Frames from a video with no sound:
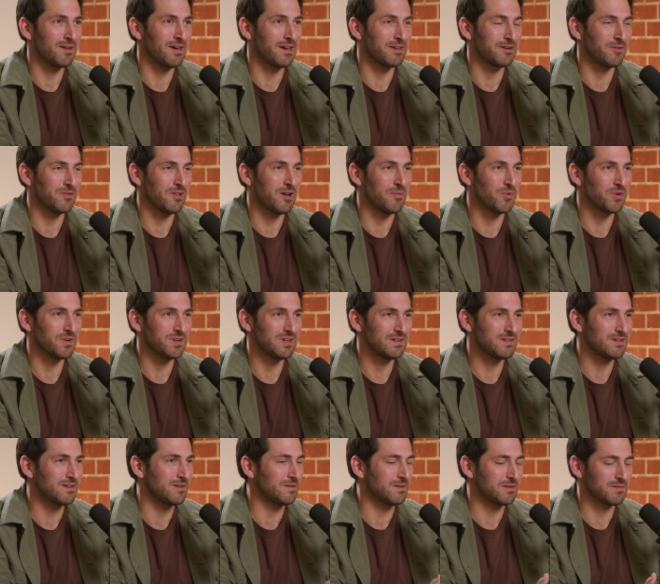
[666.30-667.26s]
added a lot more
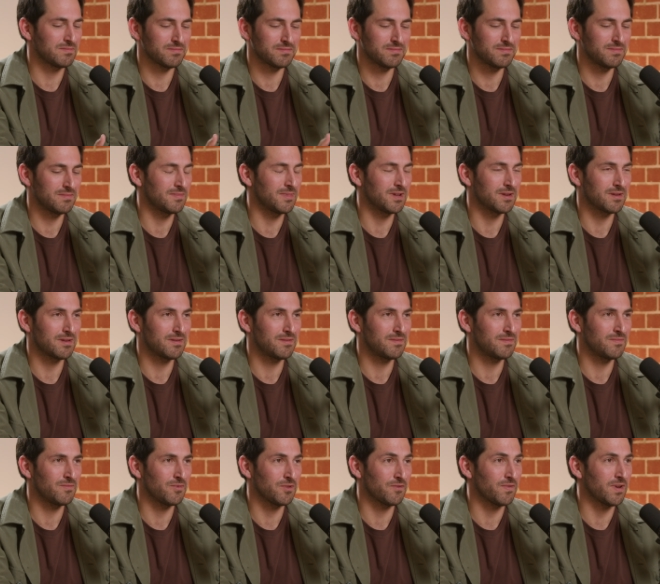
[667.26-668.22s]
detail, and uh,
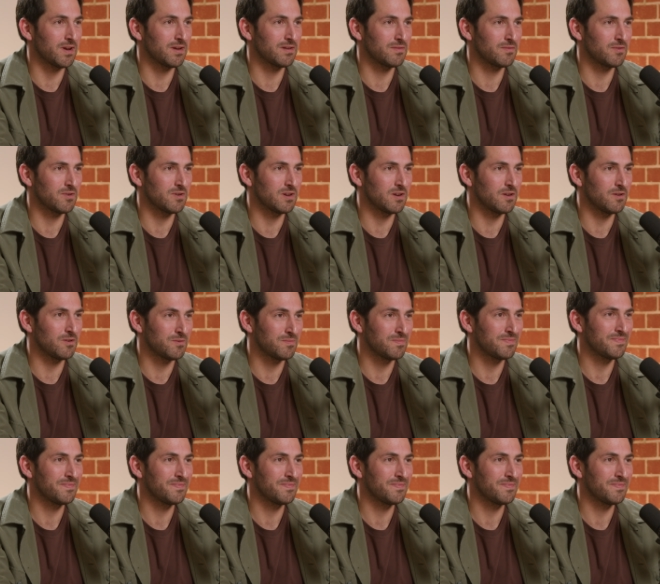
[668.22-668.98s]
was fine, good to go.